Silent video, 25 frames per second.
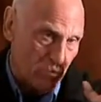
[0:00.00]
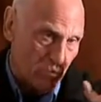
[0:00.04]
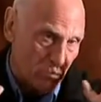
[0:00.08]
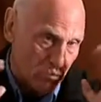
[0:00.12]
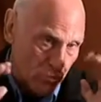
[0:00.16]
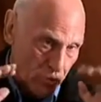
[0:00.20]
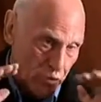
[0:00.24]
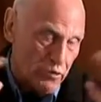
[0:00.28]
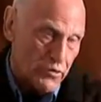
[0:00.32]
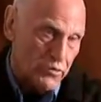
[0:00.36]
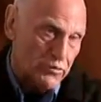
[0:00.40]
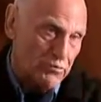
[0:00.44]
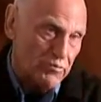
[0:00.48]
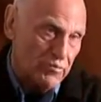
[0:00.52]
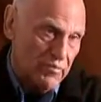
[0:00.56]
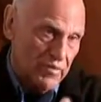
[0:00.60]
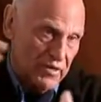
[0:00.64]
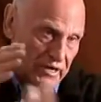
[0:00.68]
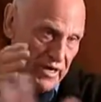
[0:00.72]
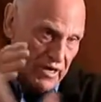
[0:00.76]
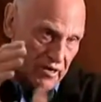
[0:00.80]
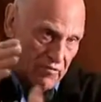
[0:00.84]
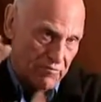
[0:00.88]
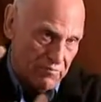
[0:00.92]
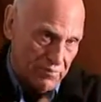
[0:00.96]
room
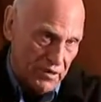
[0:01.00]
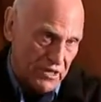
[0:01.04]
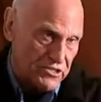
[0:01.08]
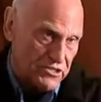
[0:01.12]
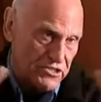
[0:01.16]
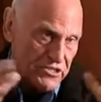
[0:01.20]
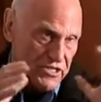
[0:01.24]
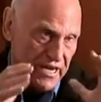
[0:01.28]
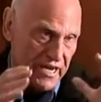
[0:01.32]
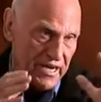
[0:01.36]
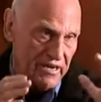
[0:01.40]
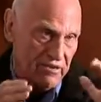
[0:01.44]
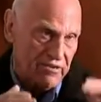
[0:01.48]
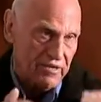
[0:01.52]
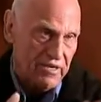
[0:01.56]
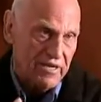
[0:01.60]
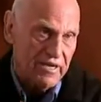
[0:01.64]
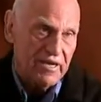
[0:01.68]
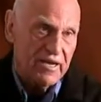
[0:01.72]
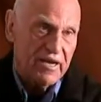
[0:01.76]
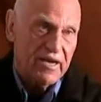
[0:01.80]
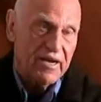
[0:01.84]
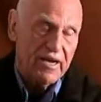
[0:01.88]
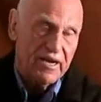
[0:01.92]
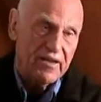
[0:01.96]
kind of punched out.
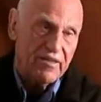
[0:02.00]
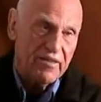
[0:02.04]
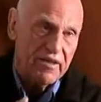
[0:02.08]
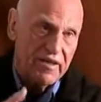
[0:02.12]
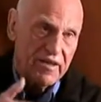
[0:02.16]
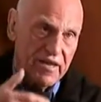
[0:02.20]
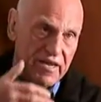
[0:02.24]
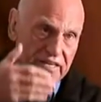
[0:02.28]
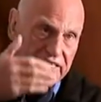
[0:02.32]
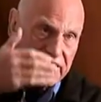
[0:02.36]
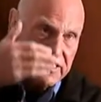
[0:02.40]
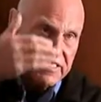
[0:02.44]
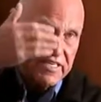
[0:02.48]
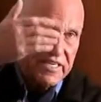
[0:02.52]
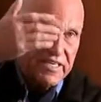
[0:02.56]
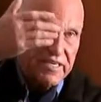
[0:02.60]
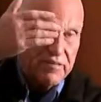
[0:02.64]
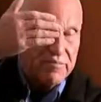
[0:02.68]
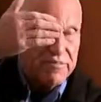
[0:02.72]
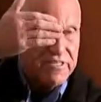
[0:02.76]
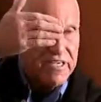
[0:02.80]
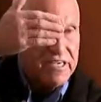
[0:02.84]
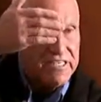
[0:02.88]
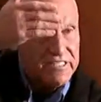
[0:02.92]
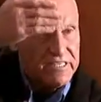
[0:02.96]
And it
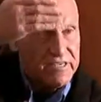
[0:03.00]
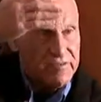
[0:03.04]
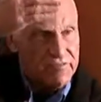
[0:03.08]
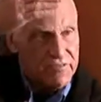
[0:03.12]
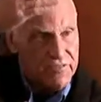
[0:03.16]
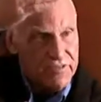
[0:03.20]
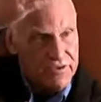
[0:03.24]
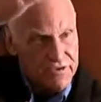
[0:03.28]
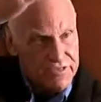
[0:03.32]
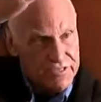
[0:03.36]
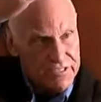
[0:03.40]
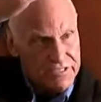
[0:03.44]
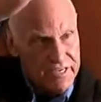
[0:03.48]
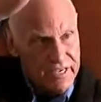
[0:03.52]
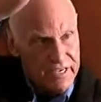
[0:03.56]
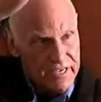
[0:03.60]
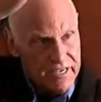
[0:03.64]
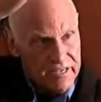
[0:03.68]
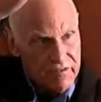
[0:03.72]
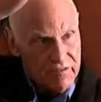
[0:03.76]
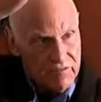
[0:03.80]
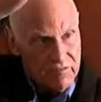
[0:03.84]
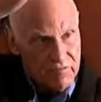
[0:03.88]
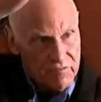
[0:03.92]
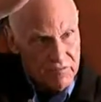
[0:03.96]
seems as if there's
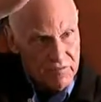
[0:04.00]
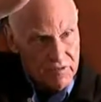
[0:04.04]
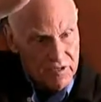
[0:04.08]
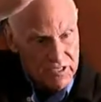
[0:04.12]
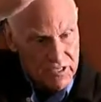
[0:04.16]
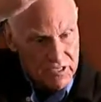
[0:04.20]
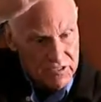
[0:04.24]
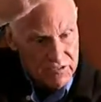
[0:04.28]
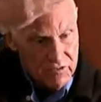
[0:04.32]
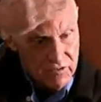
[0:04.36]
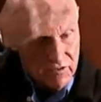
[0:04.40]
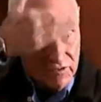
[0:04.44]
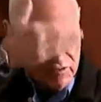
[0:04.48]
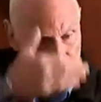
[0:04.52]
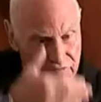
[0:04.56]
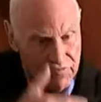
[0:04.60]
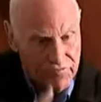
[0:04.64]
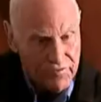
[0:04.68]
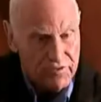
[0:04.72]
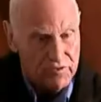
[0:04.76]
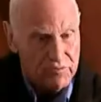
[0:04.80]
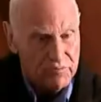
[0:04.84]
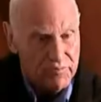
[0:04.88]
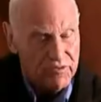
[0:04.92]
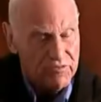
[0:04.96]
a
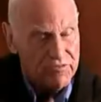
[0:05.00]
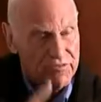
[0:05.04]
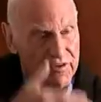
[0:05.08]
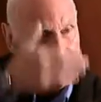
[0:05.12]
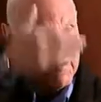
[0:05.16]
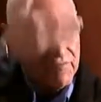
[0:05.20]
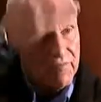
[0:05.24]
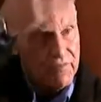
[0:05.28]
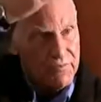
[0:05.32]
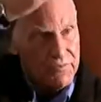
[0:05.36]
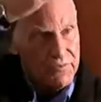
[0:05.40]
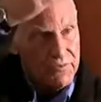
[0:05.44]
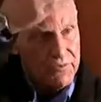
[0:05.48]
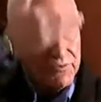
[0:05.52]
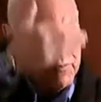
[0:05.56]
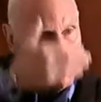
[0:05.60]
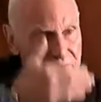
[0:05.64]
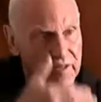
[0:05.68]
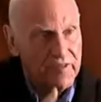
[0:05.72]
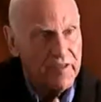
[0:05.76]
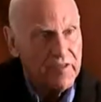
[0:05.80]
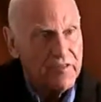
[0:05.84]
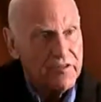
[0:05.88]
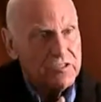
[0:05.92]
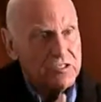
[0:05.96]
film in front of the room,
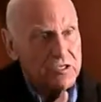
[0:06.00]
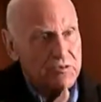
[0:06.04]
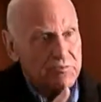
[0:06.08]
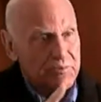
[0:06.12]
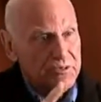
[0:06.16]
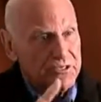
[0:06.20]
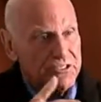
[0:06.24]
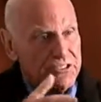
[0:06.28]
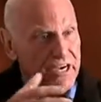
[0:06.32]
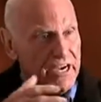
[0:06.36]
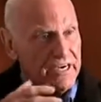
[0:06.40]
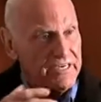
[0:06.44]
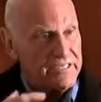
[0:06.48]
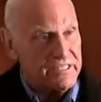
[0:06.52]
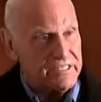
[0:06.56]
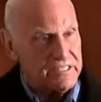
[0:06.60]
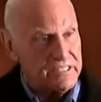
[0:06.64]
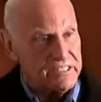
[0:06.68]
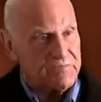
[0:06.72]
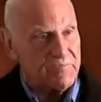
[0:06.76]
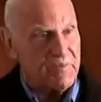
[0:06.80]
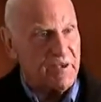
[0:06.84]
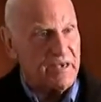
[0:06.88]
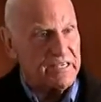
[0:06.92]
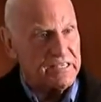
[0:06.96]
and then there's a projected
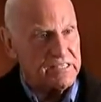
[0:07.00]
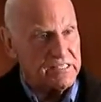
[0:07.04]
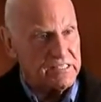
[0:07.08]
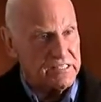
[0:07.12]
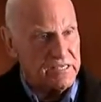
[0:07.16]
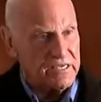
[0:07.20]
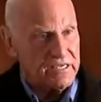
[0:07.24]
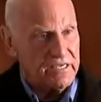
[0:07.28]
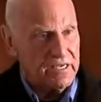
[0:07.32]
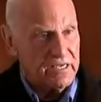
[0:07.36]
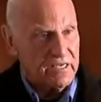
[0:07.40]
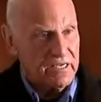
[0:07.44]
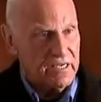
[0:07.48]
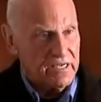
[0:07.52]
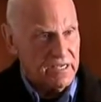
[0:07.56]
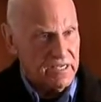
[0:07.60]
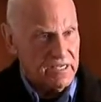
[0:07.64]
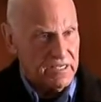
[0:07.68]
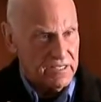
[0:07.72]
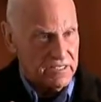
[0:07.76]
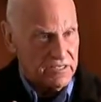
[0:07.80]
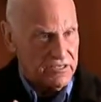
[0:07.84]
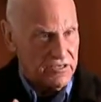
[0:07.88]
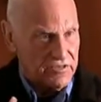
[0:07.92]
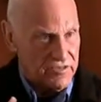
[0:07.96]
space
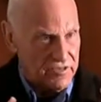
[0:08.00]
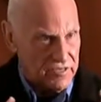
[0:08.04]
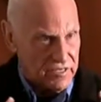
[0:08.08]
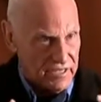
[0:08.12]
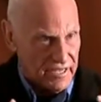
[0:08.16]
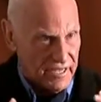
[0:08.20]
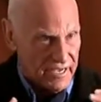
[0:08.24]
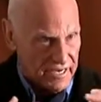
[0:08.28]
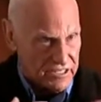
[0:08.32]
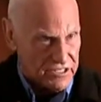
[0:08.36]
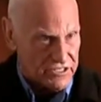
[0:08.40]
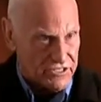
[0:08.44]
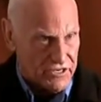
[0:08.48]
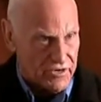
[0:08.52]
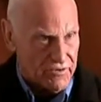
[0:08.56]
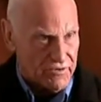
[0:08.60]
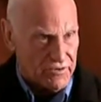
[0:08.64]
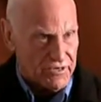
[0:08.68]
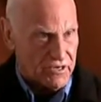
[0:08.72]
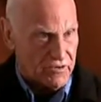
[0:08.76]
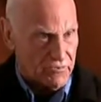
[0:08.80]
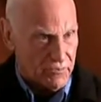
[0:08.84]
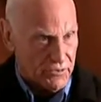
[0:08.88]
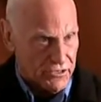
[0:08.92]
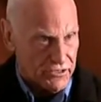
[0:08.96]
into the
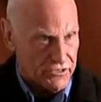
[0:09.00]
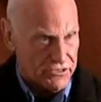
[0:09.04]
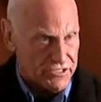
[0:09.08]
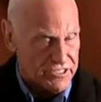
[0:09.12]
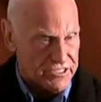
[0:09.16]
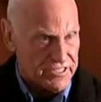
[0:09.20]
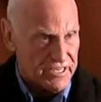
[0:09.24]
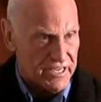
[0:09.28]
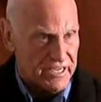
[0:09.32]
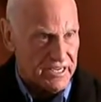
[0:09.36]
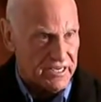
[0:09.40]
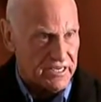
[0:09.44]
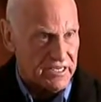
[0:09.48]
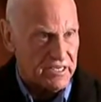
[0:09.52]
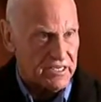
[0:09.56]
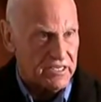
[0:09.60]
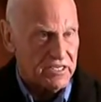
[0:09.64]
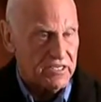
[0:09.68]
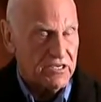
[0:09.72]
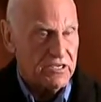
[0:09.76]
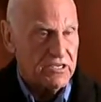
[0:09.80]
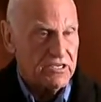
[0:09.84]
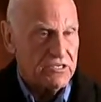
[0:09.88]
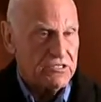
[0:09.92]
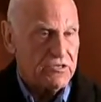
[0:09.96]
exterior where you're standing.
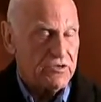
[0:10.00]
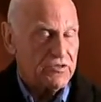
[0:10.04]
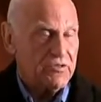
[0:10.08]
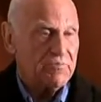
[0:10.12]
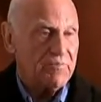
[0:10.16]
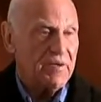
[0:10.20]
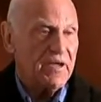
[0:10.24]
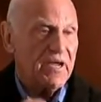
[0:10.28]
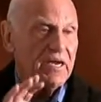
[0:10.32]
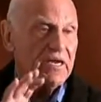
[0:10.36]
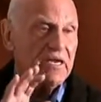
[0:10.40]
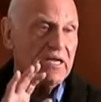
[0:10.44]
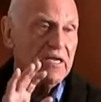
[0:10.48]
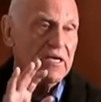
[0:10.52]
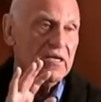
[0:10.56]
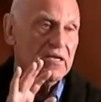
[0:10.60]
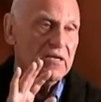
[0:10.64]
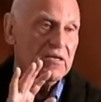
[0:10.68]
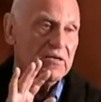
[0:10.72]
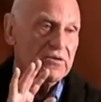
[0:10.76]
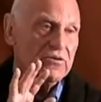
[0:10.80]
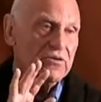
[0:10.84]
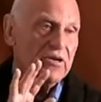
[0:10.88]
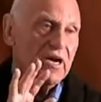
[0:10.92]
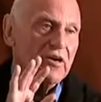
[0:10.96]
So the painting,
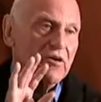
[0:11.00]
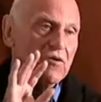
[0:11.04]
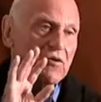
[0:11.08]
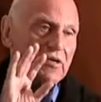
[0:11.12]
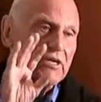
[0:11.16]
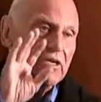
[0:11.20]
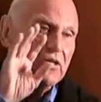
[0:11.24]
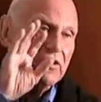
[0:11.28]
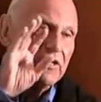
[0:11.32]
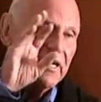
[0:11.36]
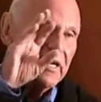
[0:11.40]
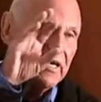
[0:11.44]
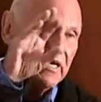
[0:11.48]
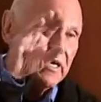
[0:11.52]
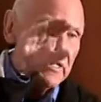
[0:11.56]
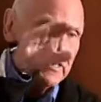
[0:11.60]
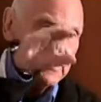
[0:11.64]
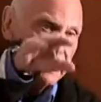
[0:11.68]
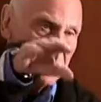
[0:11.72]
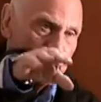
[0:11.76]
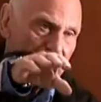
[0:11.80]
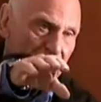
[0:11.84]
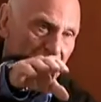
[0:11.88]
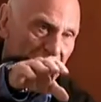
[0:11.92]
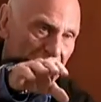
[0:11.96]
not only look
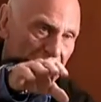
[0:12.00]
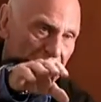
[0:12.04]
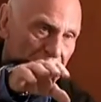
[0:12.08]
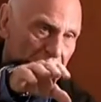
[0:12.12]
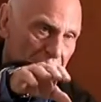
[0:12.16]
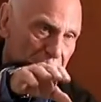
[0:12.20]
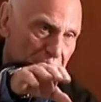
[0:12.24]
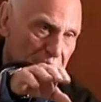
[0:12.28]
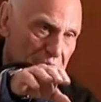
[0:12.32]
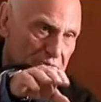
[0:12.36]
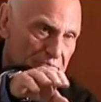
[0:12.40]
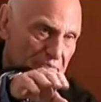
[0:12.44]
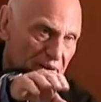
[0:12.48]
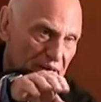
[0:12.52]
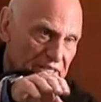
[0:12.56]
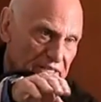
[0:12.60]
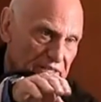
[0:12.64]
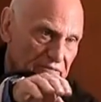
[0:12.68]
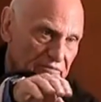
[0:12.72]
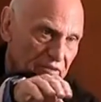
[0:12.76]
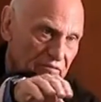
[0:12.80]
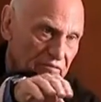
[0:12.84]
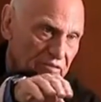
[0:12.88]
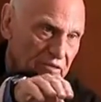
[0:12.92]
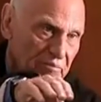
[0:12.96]
into the painting in the
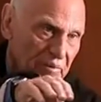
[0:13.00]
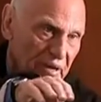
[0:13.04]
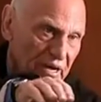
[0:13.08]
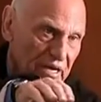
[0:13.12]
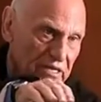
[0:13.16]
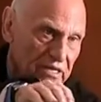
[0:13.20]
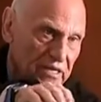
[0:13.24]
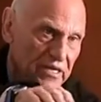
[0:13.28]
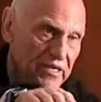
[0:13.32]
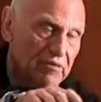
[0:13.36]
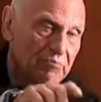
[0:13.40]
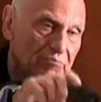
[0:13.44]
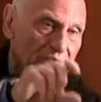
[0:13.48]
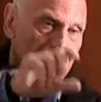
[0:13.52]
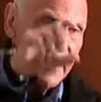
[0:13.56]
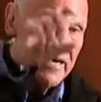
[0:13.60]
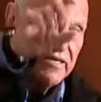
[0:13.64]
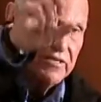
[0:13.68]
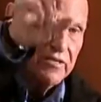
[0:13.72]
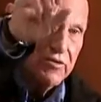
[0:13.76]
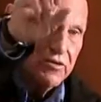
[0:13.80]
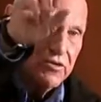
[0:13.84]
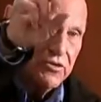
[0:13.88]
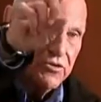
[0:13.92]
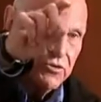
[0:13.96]
perspective of the painting and
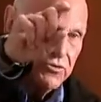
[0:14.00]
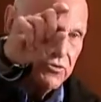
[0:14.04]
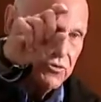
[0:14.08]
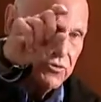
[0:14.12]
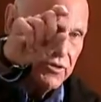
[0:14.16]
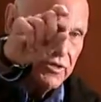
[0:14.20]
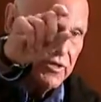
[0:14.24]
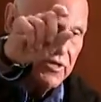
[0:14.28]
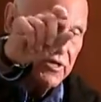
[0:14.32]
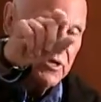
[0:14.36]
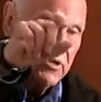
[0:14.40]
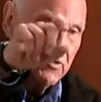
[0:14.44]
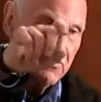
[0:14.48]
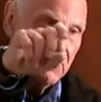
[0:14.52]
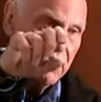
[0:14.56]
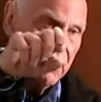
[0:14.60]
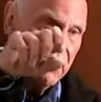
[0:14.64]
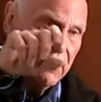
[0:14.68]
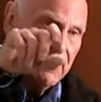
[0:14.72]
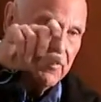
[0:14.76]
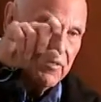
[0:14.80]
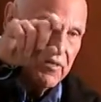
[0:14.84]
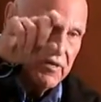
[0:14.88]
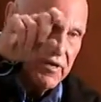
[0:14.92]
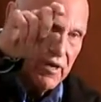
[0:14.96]
back to the door
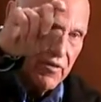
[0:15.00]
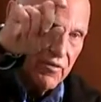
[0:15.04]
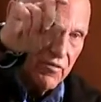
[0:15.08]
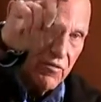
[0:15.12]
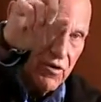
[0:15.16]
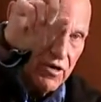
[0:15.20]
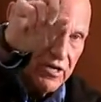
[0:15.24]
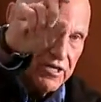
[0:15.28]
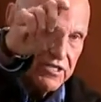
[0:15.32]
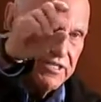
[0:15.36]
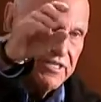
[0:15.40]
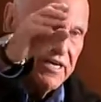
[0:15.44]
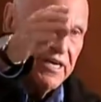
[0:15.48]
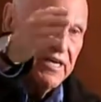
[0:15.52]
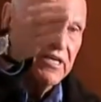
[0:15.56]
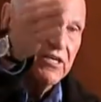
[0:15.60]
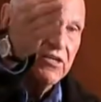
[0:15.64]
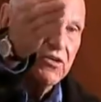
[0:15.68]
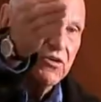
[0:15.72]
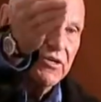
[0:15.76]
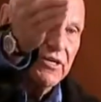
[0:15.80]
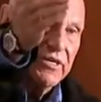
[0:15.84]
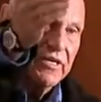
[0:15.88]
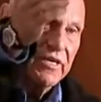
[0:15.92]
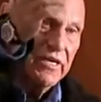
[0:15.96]
with the other artist standing
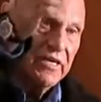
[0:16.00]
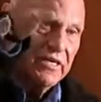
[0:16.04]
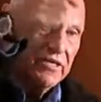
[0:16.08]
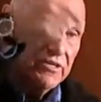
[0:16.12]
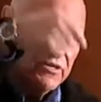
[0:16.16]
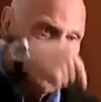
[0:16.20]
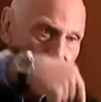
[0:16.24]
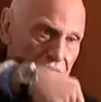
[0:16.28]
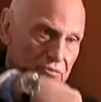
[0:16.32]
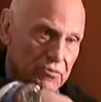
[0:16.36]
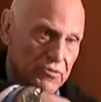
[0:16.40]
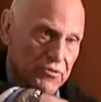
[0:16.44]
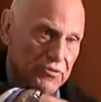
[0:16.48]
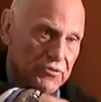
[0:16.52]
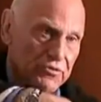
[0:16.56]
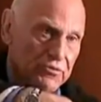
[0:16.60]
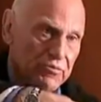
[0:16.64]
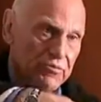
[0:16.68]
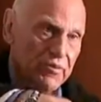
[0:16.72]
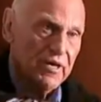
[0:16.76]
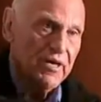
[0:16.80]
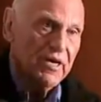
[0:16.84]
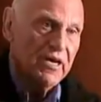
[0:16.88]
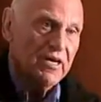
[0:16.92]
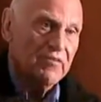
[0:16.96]
looking into the
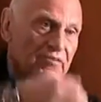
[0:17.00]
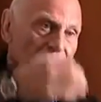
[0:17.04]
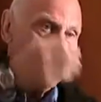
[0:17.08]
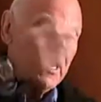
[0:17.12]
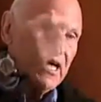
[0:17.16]
room, and